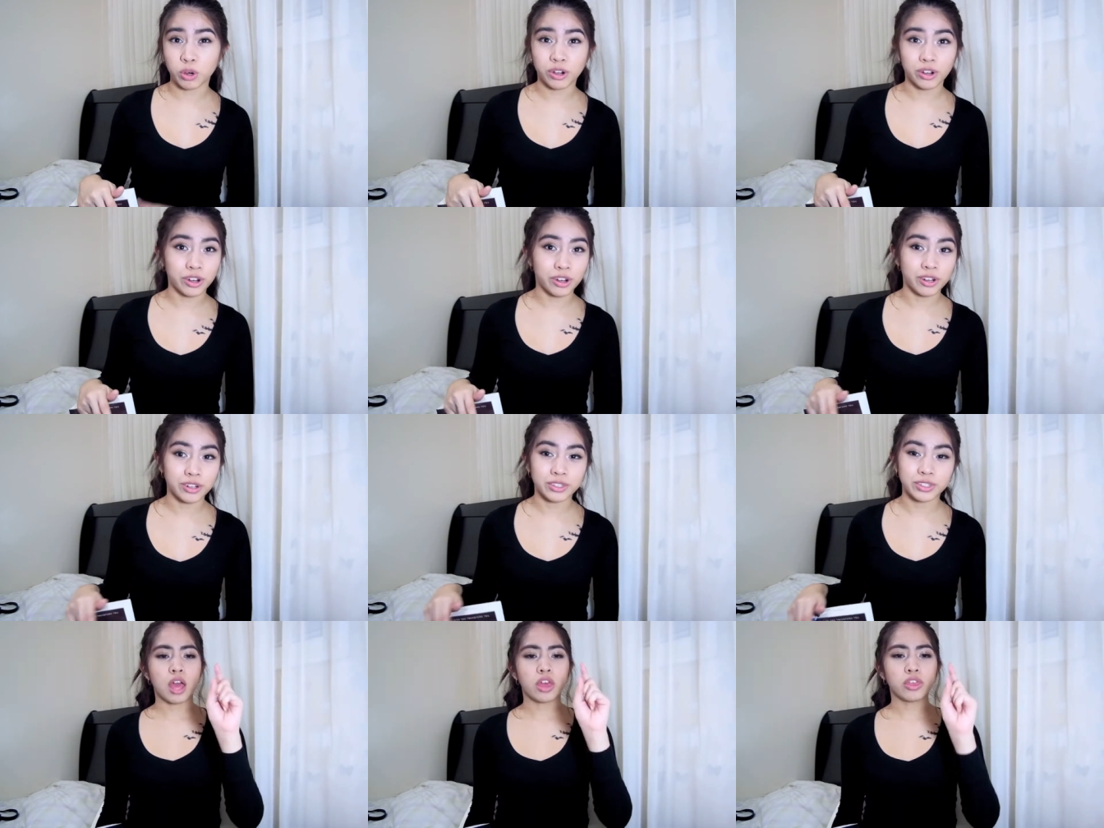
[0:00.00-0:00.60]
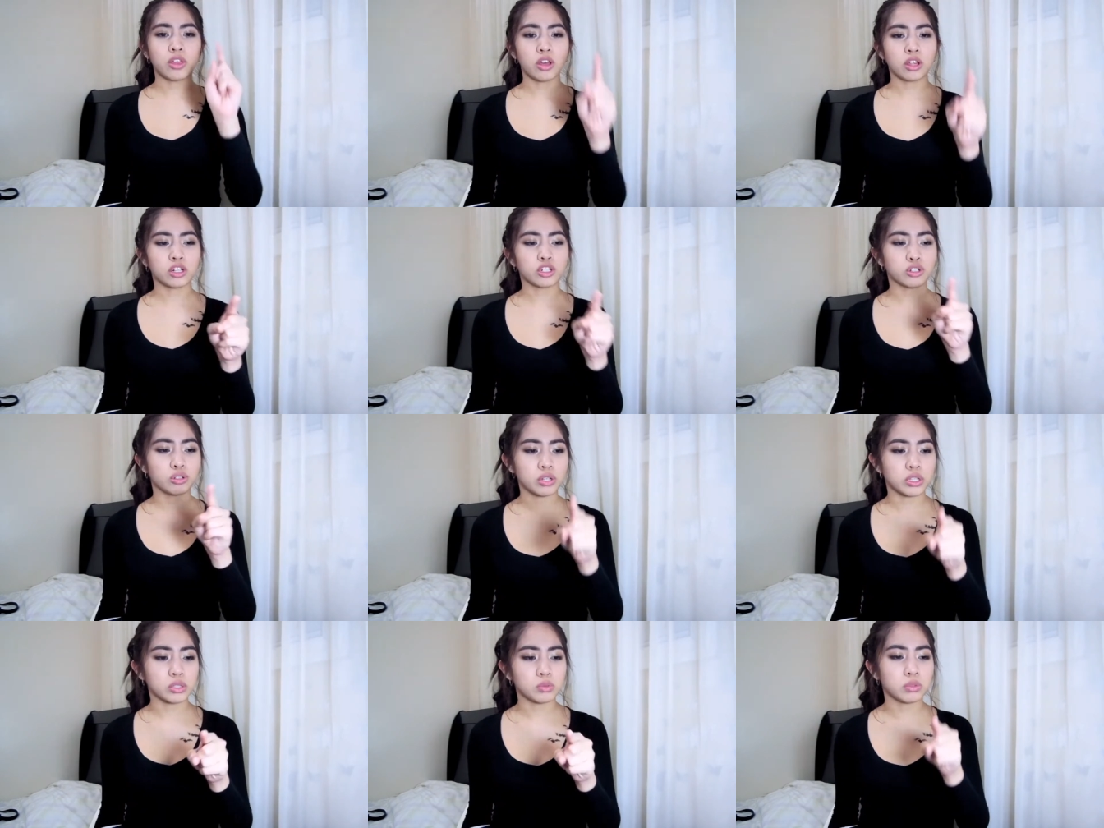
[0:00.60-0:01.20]
warriors. I thought
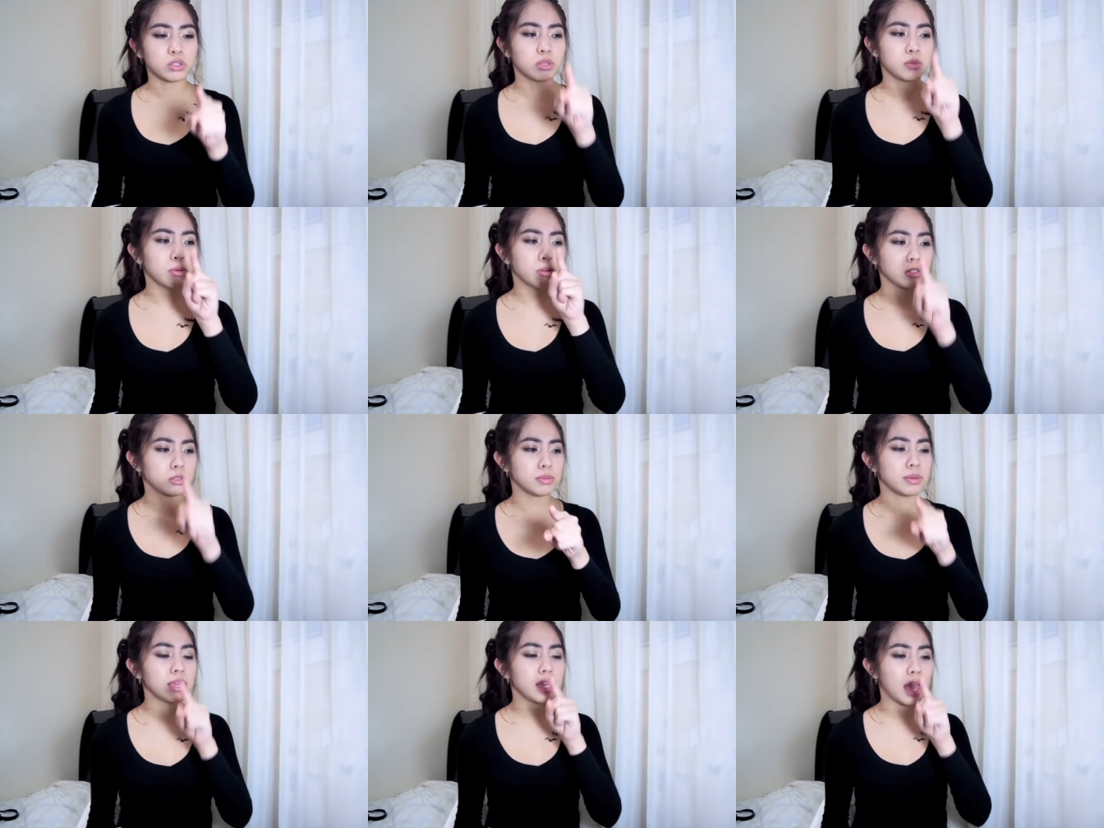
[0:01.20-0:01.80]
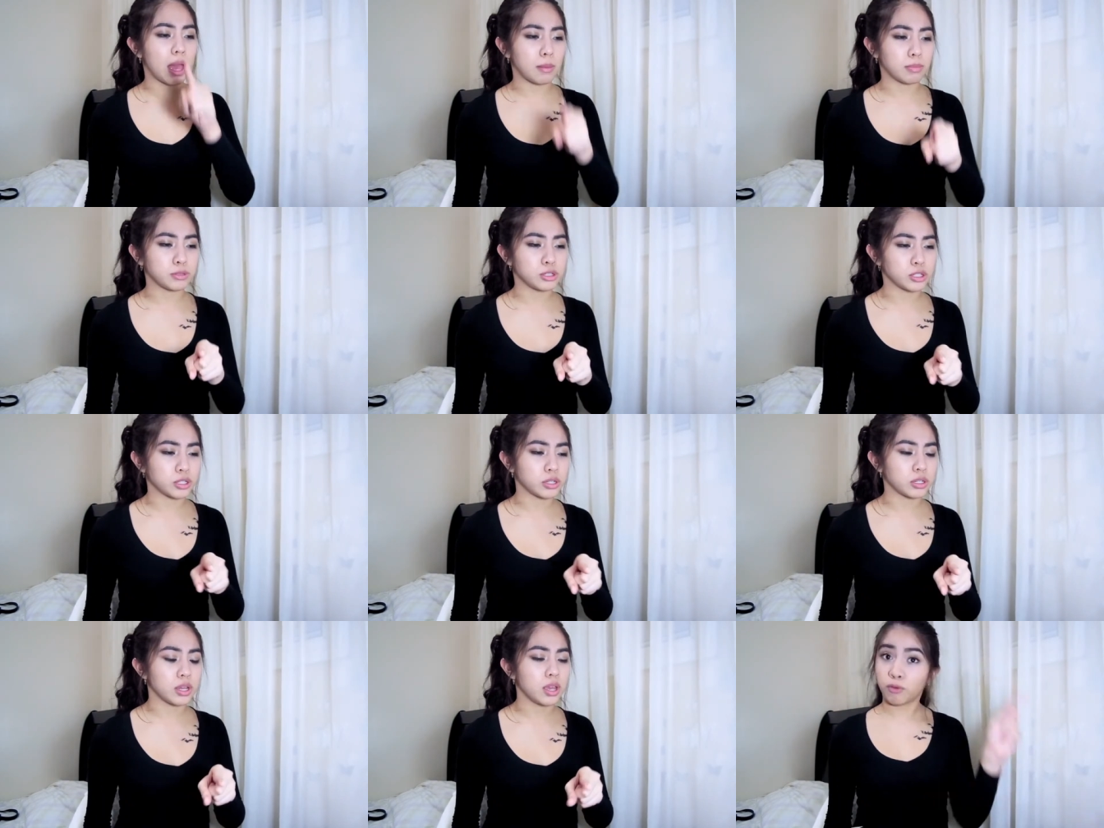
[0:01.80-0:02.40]
Tris was supposed to be
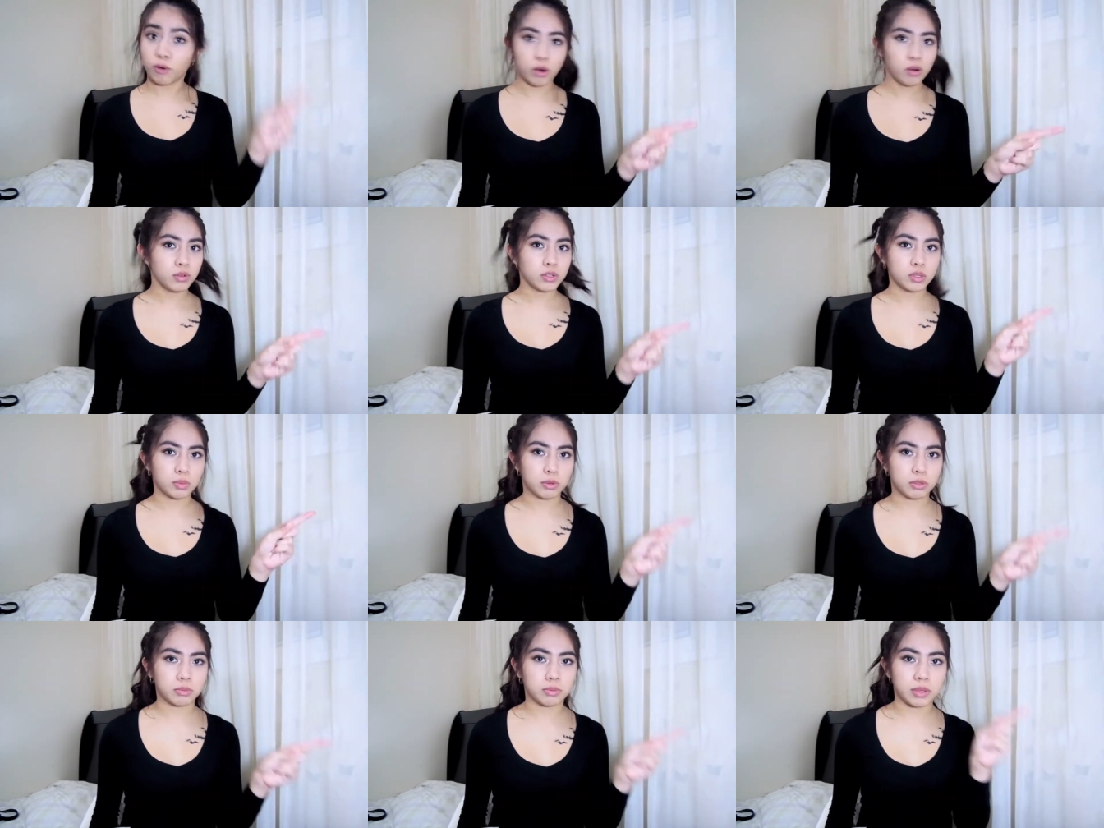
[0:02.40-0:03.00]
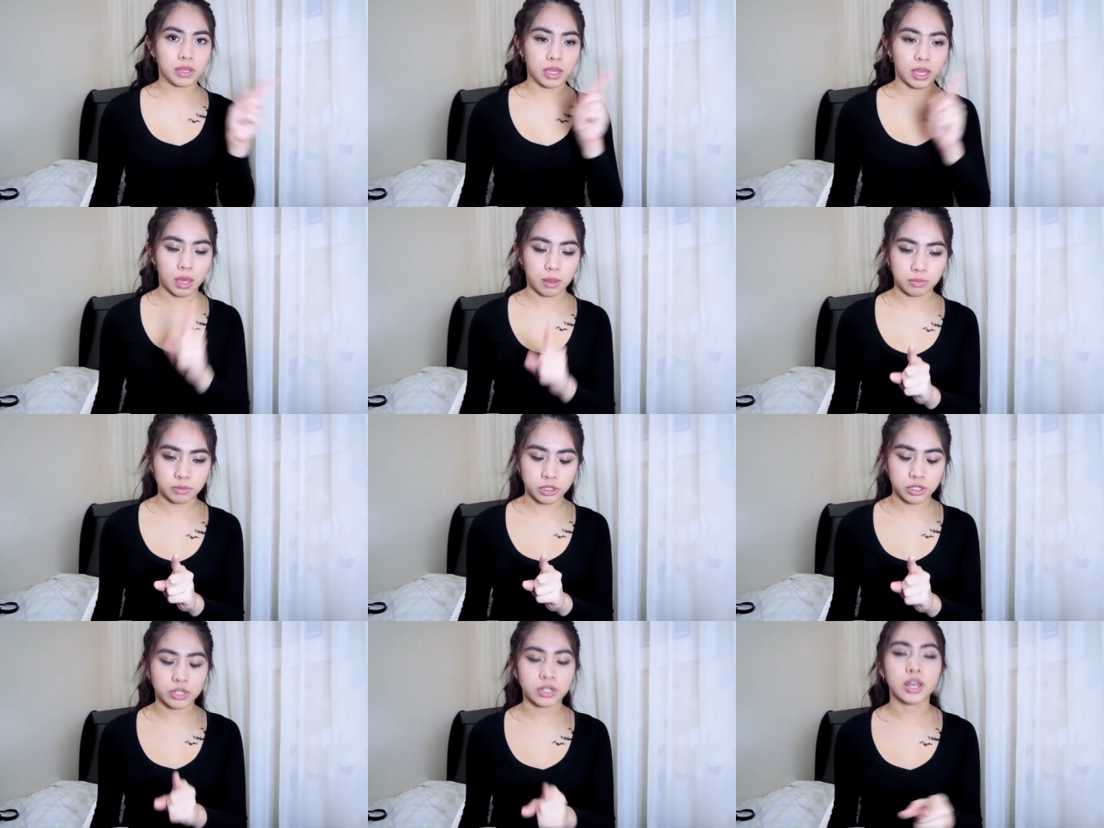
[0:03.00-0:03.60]
captured, Four was supposed to be
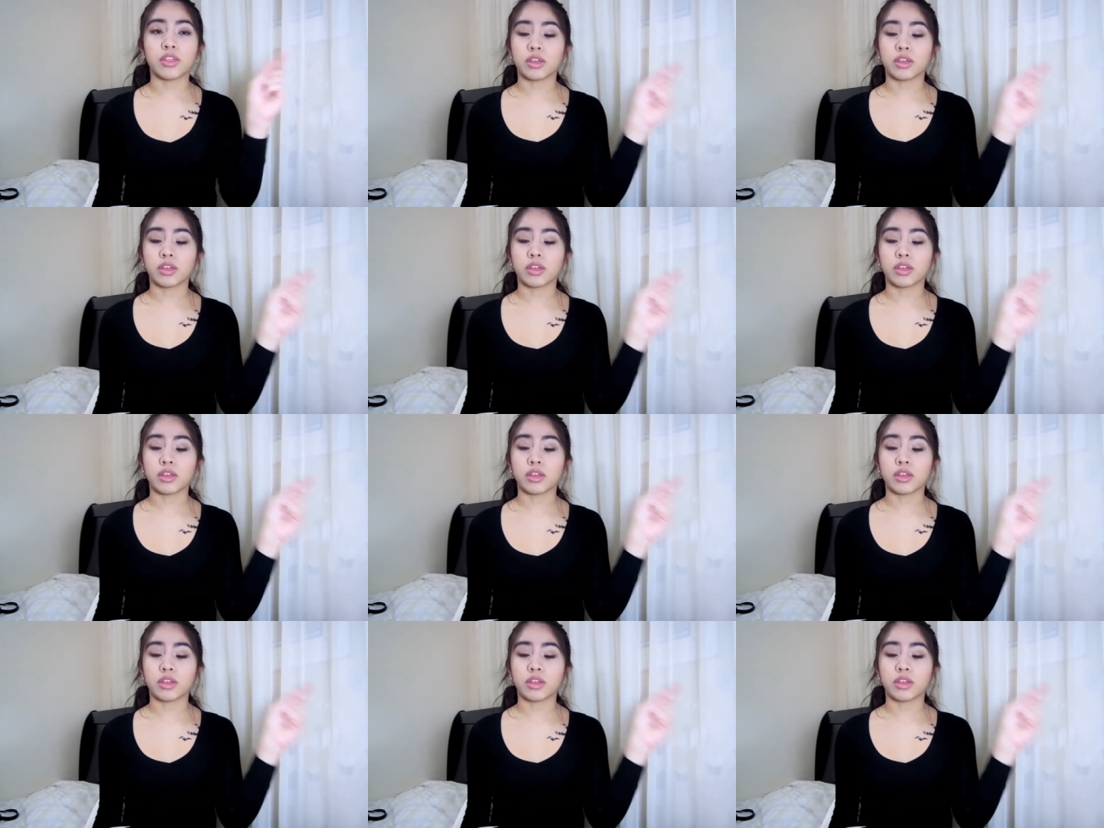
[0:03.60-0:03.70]
captured,